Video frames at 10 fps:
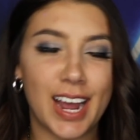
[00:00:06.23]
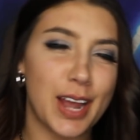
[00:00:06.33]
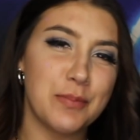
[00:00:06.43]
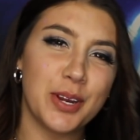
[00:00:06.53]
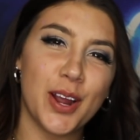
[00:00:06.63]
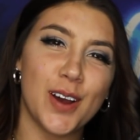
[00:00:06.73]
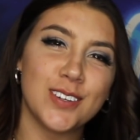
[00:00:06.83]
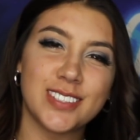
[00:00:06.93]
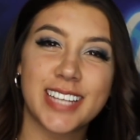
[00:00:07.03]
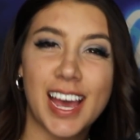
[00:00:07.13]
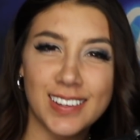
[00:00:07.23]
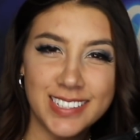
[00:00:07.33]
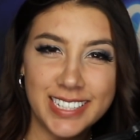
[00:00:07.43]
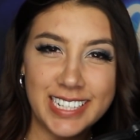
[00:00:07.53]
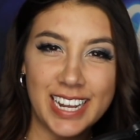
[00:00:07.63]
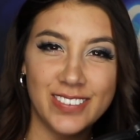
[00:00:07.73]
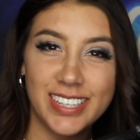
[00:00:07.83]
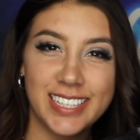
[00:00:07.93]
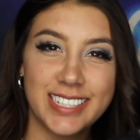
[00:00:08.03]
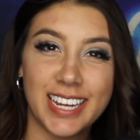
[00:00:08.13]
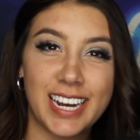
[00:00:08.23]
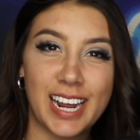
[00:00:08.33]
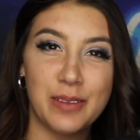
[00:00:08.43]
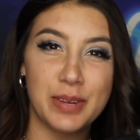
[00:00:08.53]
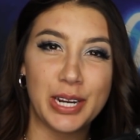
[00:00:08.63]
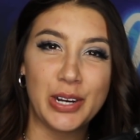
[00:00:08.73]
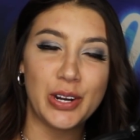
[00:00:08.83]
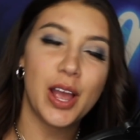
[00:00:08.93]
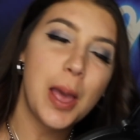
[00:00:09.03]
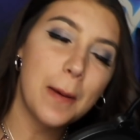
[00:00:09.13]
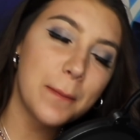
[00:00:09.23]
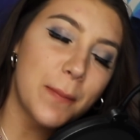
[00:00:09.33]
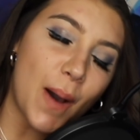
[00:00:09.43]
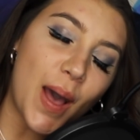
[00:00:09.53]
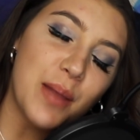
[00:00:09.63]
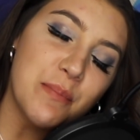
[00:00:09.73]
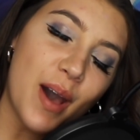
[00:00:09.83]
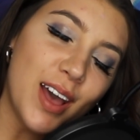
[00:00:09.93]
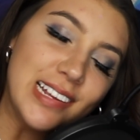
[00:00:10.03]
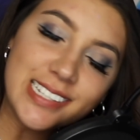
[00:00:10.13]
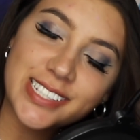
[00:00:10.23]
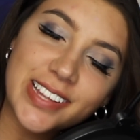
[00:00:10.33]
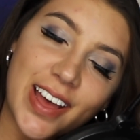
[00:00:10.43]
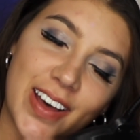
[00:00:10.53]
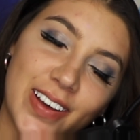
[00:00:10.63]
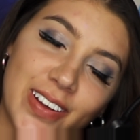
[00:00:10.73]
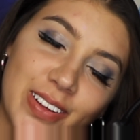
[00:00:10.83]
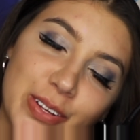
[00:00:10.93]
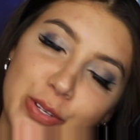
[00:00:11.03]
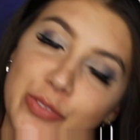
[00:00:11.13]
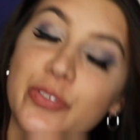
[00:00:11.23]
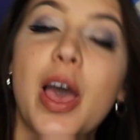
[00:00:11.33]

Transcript: I'm your host, Kelsi Davies, and I am here by myself.